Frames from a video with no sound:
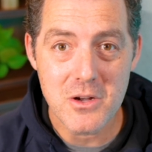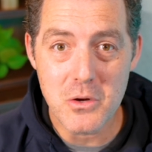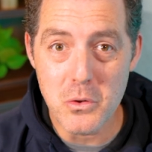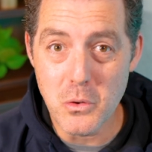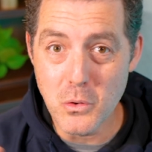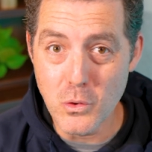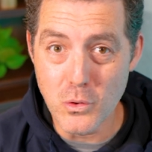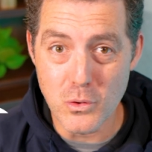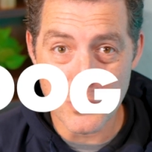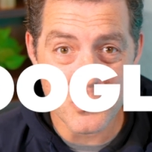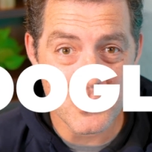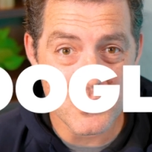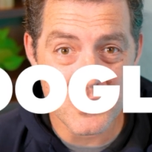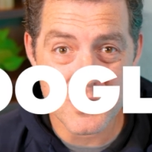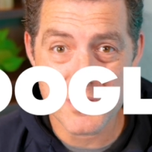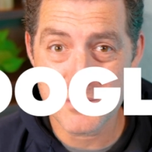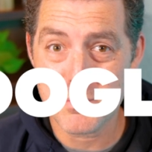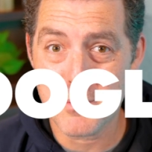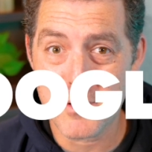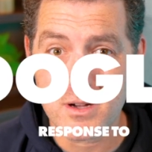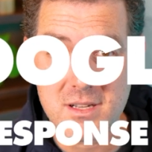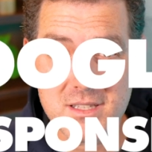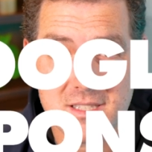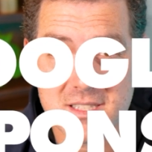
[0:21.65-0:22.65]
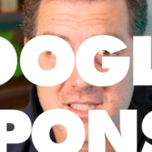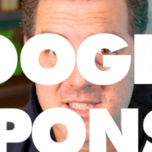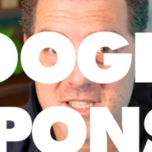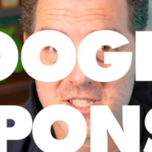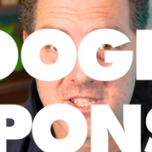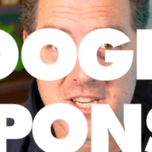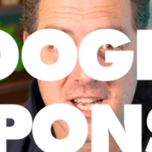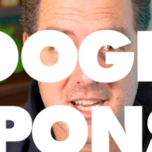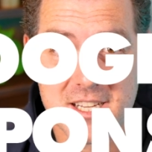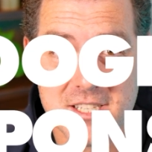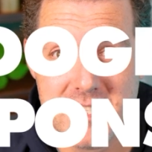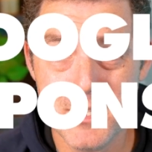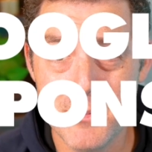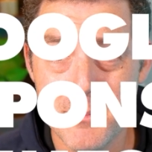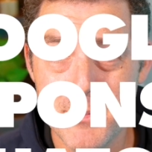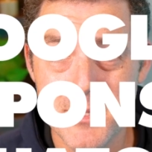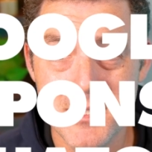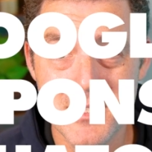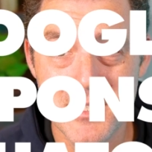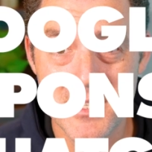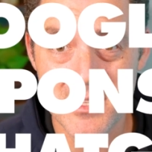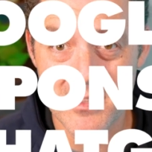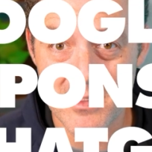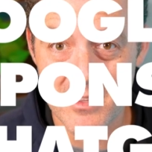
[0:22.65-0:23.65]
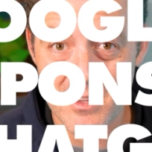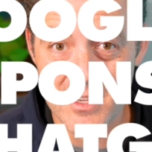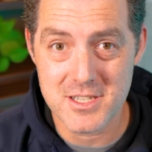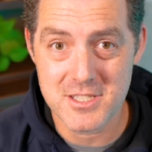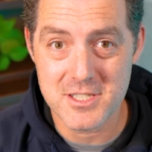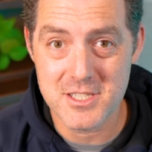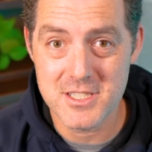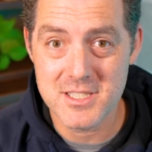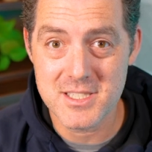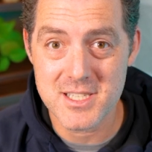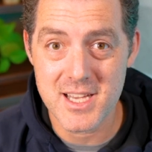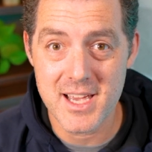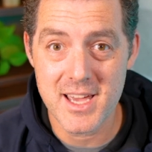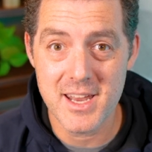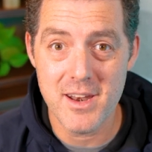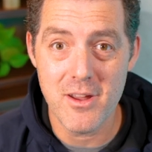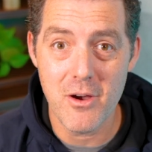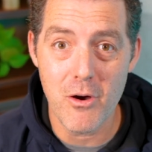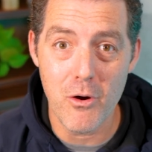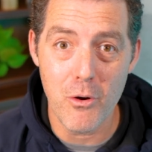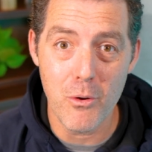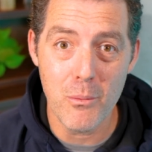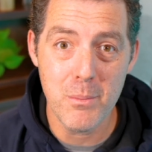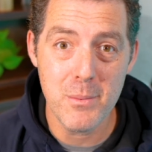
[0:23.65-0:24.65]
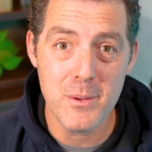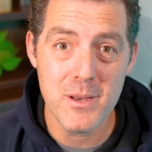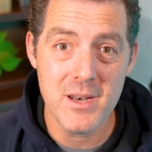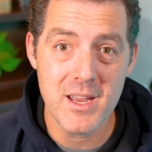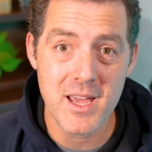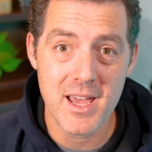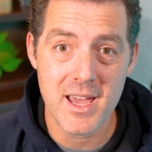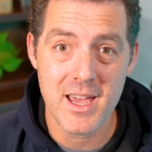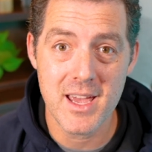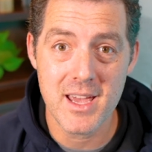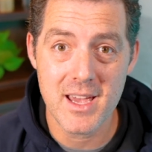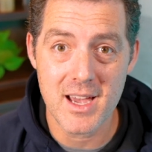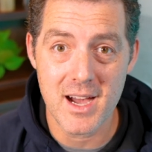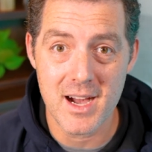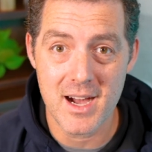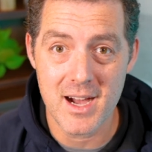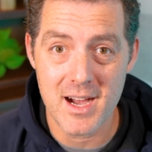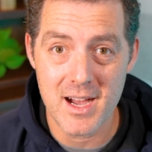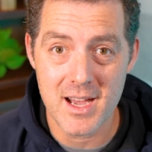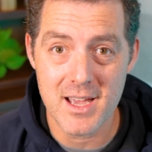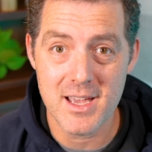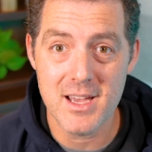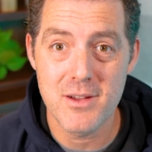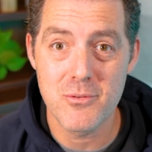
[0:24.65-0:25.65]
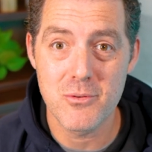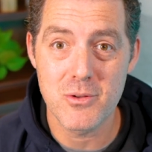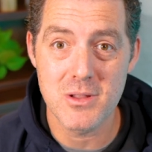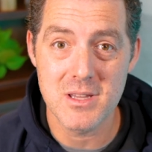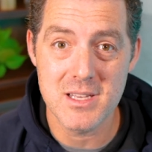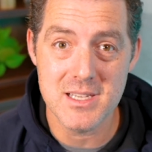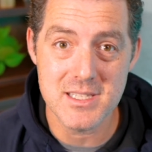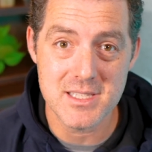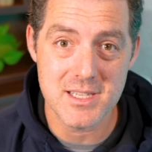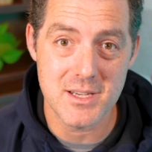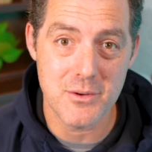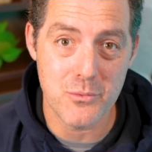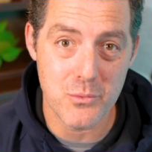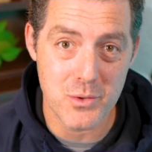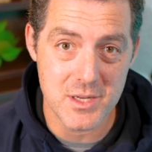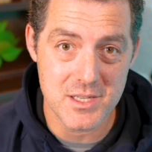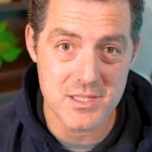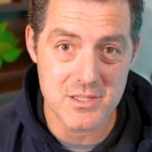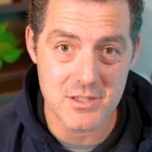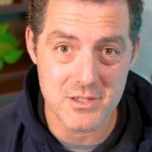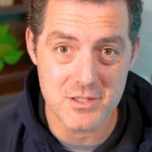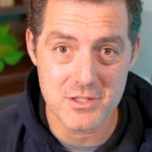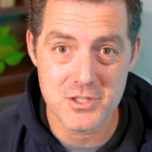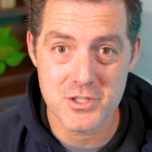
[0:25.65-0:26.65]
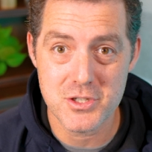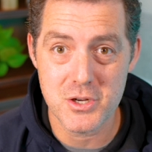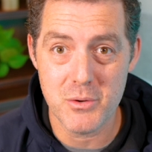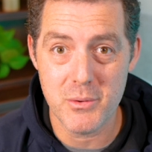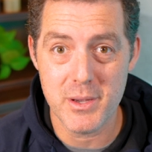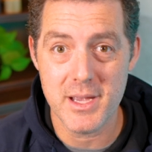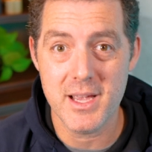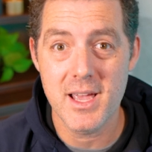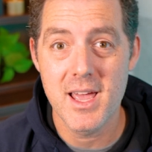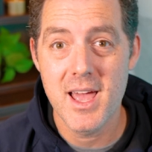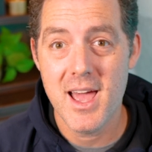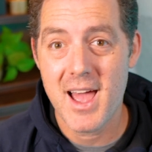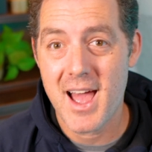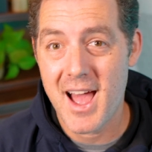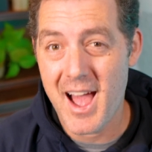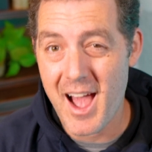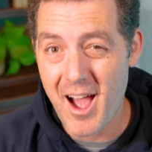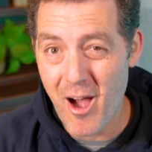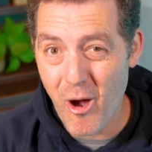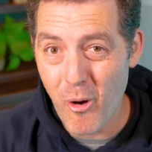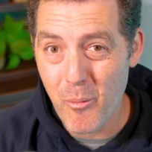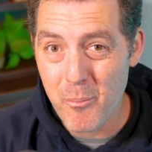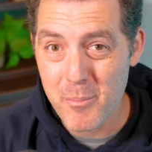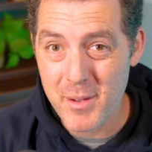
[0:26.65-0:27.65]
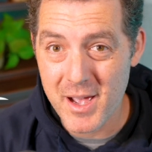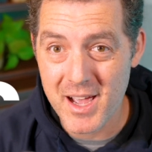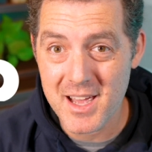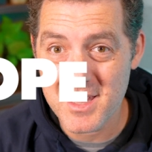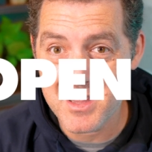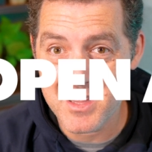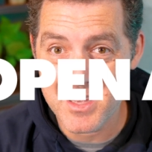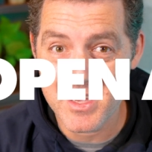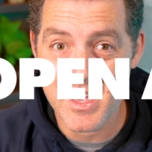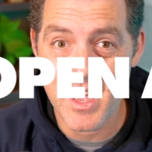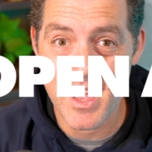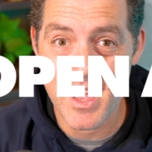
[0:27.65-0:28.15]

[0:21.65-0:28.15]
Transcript: Google's response to ChatGPT launches, and OpenAI releasing research showing how badly